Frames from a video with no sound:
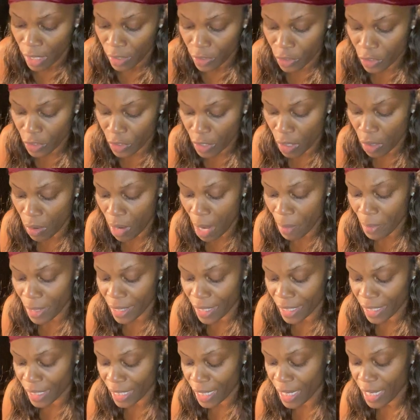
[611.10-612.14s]
you know, I'm going
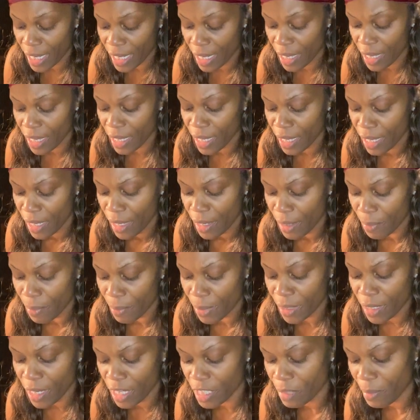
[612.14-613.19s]
to get it
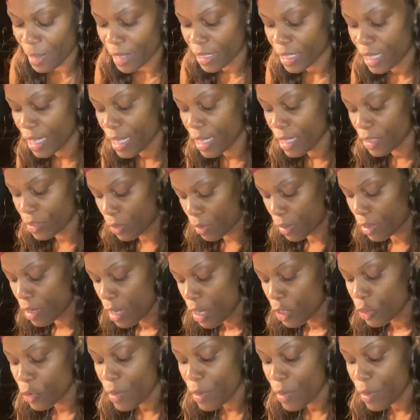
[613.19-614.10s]
because my kids are,